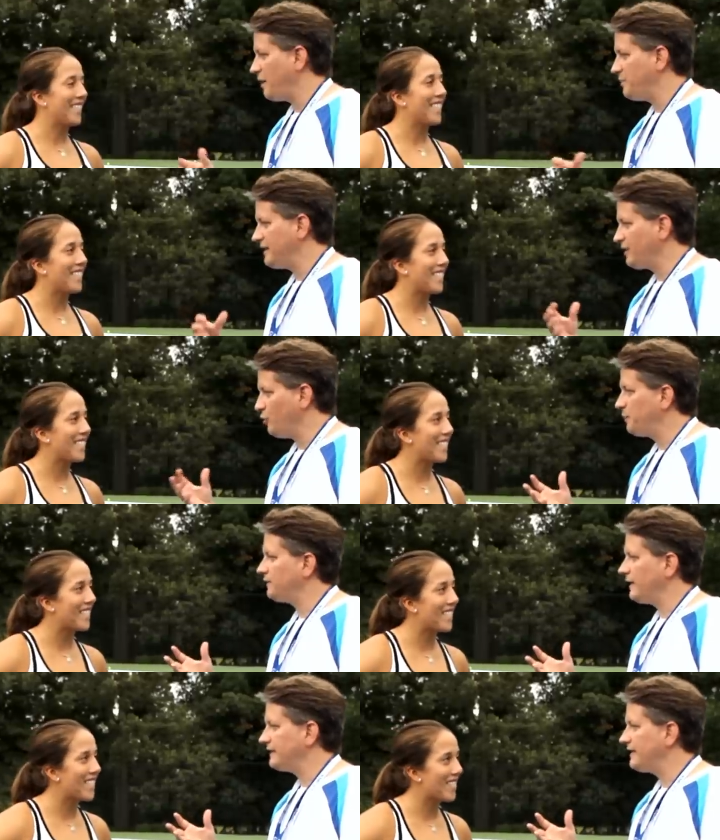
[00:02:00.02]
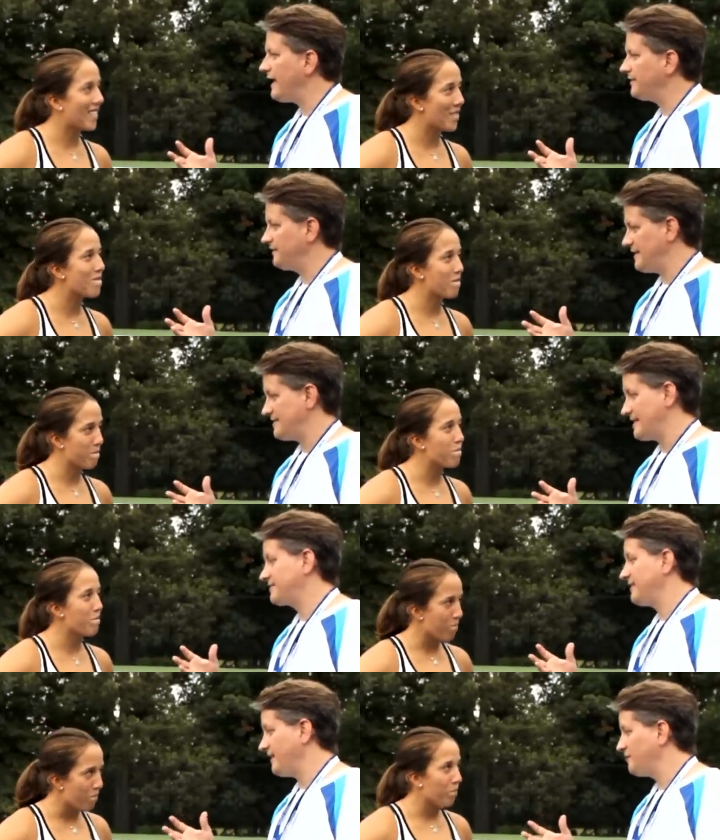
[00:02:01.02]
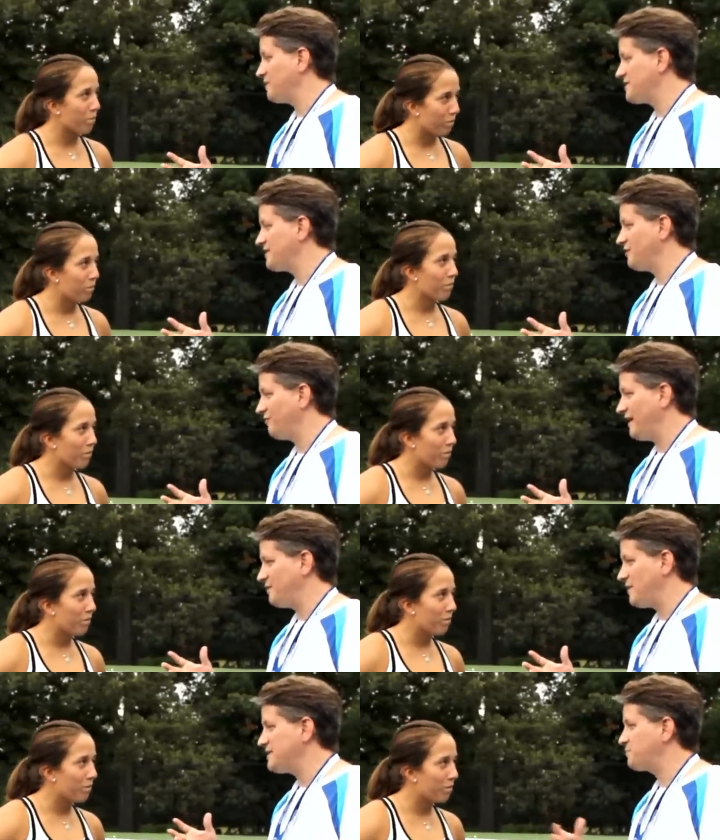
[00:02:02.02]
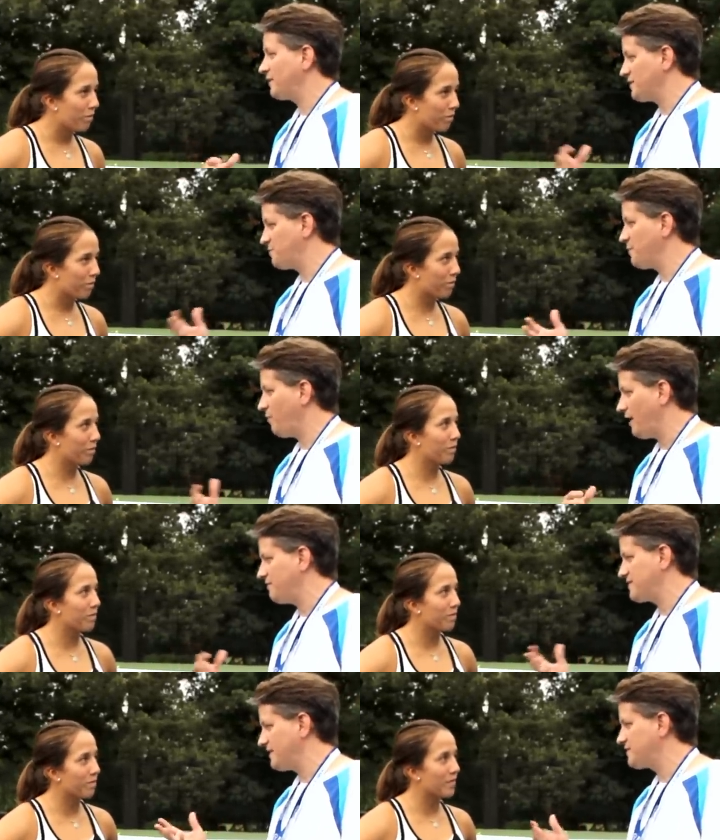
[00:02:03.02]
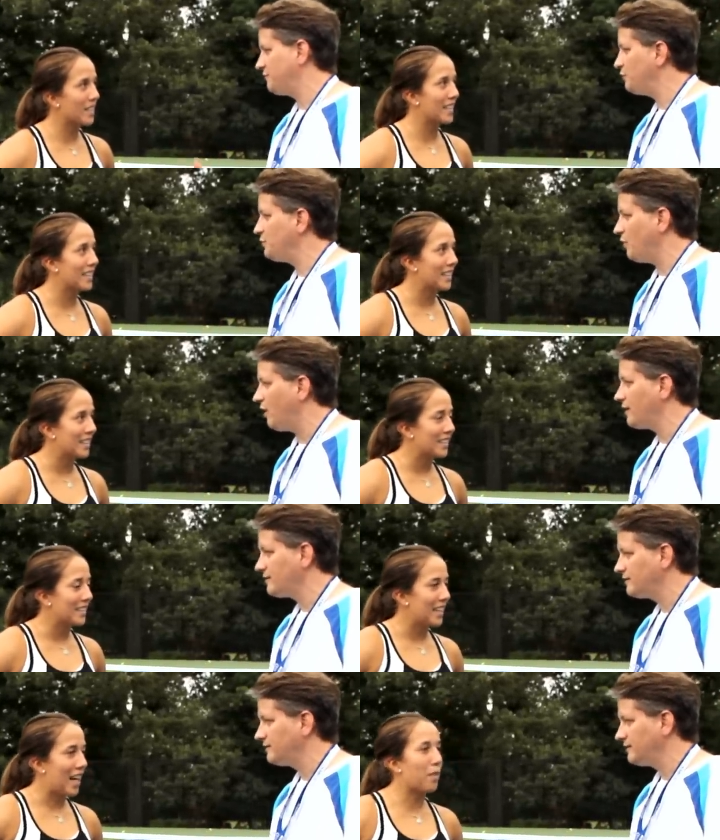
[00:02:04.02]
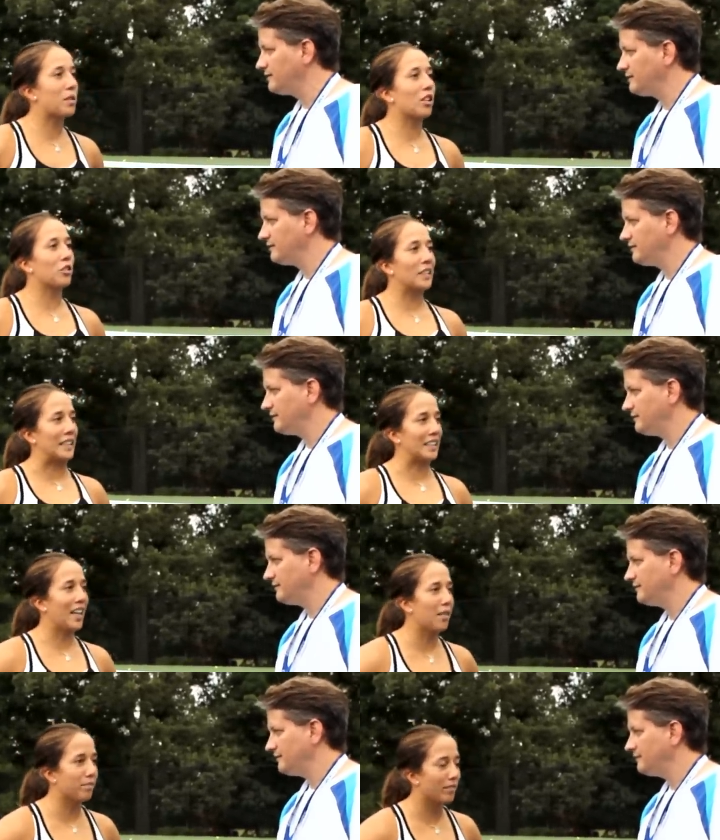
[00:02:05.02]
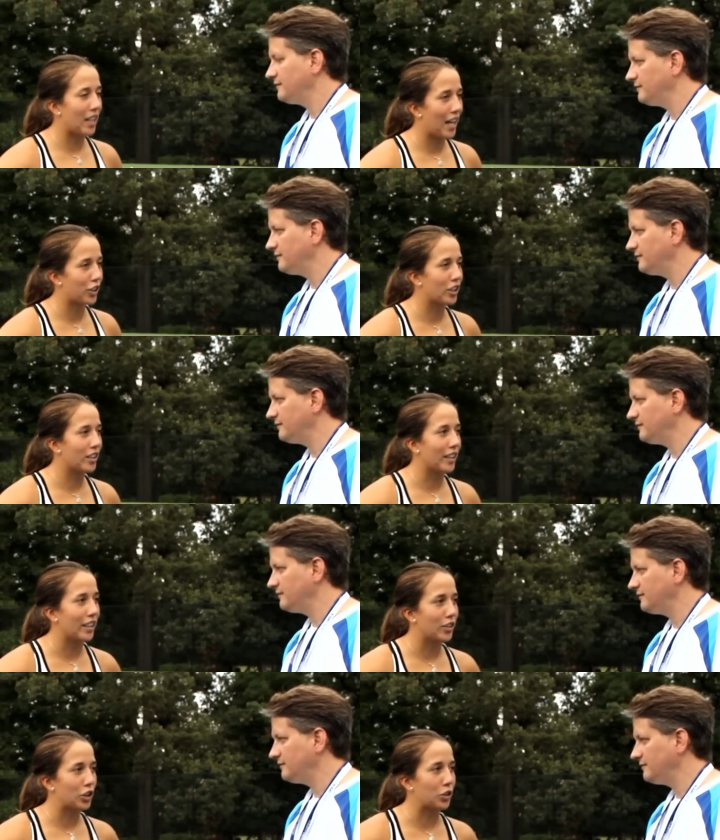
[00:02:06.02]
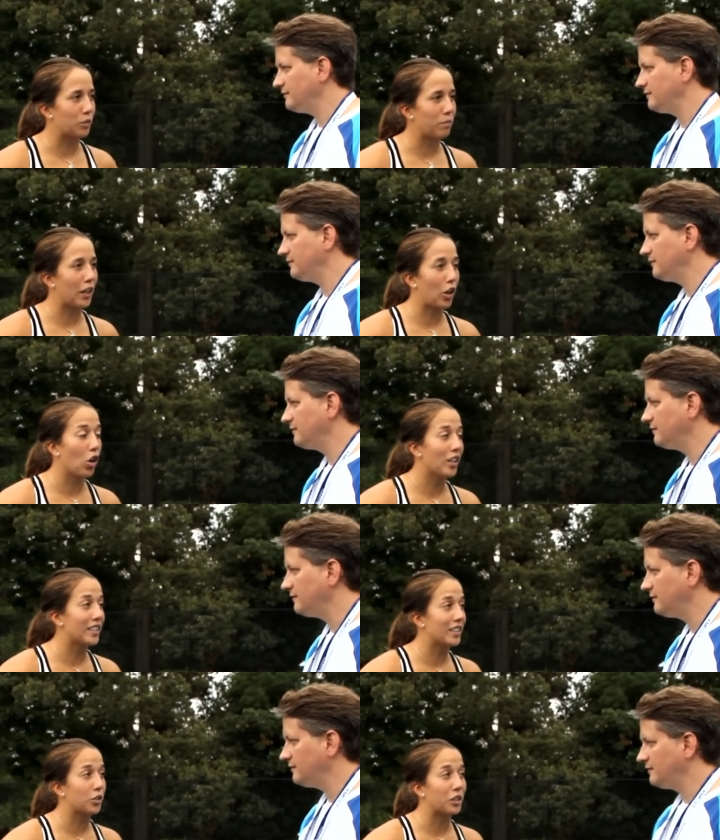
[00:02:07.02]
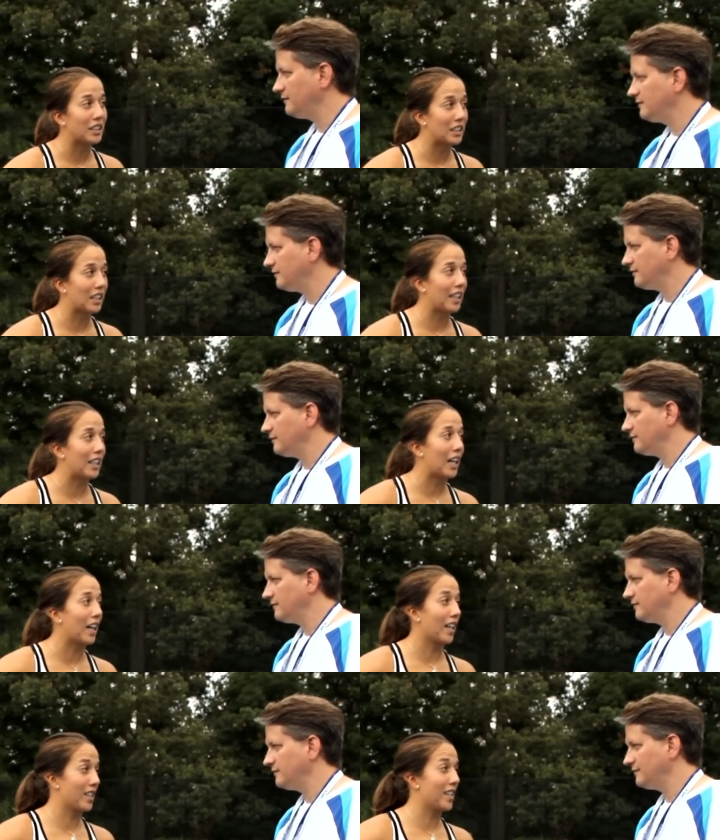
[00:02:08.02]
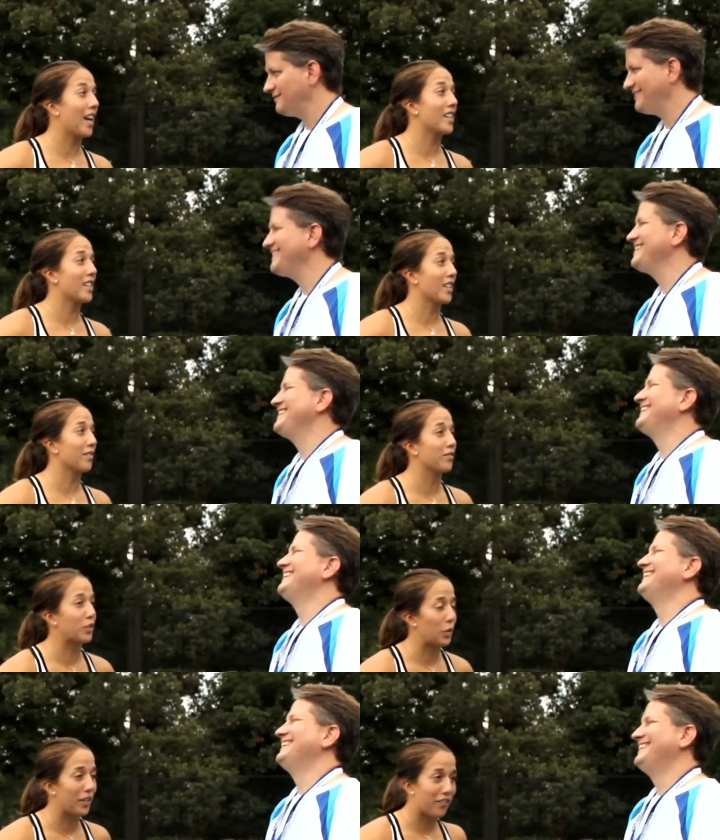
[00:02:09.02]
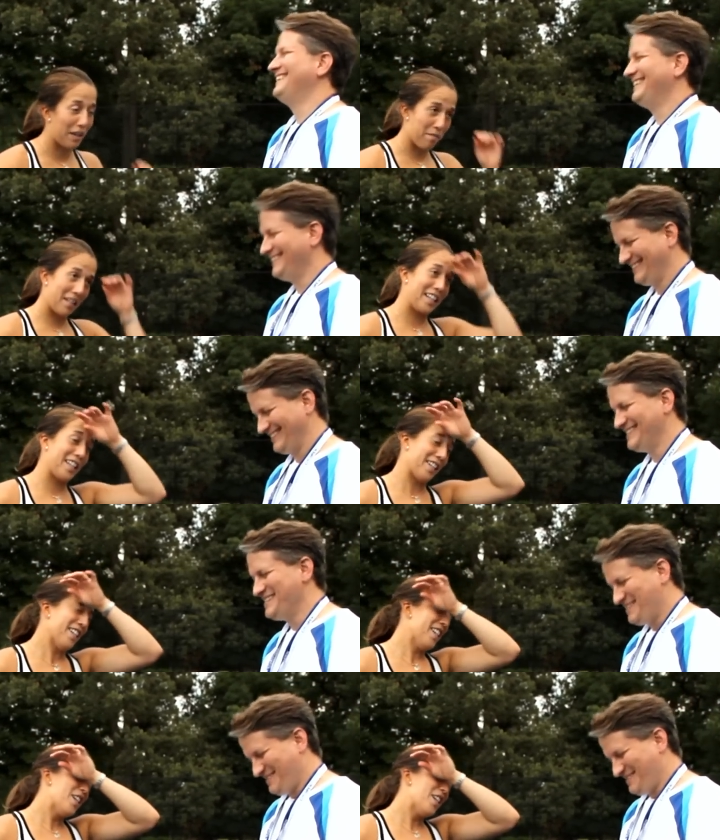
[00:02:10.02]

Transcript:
Speaker 1: by being open like that, you guys actually in your fan base because people have a sense of who you are?
Speaker 2: Absolutely. I'm um, actually, my goal is to reach Lady Gaga status of 25 million